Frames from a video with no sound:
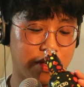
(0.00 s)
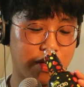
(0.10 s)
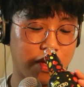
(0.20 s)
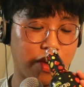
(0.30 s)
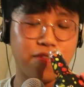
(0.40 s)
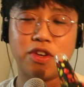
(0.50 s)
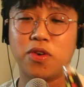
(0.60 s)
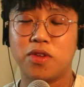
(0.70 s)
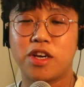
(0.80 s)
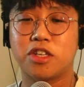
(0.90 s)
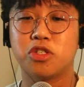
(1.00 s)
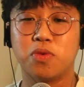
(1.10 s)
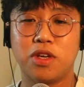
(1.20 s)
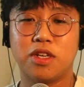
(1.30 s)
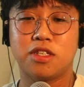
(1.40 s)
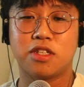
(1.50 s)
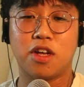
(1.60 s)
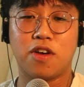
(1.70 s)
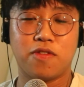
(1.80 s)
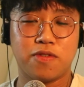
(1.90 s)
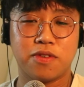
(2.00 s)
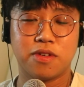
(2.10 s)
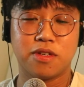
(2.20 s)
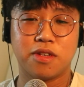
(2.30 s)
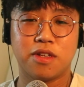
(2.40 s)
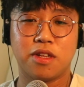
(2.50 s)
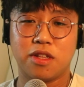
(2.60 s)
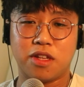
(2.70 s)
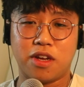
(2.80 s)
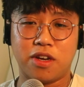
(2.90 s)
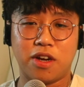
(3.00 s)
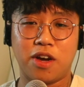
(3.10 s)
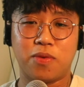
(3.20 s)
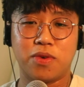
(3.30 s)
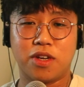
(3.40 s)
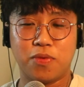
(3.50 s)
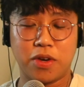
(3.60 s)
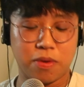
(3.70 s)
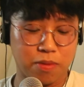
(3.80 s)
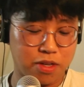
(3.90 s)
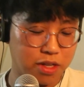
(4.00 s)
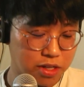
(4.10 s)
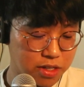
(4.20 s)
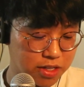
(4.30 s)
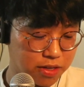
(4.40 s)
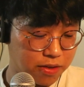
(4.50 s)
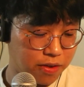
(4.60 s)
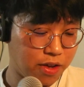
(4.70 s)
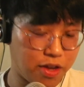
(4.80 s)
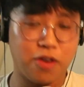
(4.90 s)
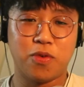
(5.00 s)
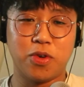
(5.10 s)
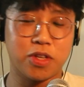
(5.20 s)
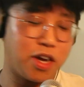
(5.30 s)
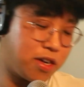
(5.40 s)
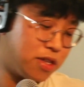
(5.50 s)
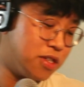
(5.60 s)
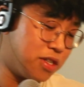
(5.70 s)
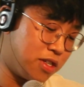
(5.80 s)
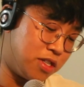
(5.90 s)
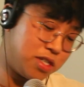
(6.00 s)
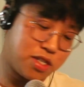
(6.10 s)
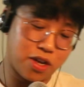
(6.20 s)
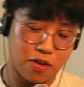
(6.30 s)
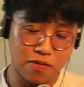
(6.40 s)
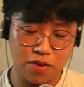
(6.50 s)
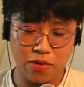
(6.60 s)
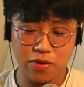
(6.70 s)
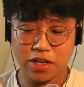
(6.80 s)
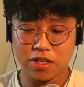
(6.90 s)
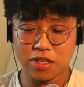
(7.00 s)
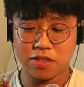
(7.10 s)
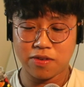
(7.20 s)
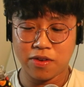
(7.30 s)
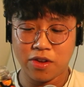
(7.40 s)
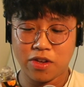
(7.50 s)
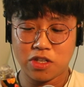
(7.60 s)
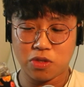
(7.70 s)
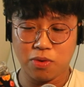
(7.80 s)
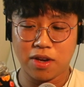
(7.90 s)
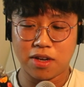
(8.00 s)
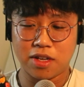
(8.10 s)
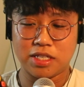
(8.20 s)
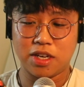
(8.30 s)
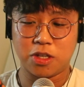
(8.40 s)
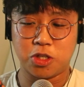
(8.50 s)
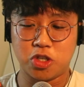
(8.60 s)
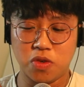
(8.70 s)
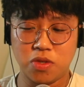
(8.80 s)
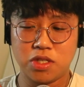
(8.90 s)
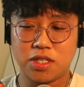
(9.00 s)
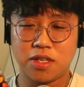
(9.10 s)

If you don't like sweet stuff, then I would not recommend this. Real talk. This is like very sweet. It's like juice.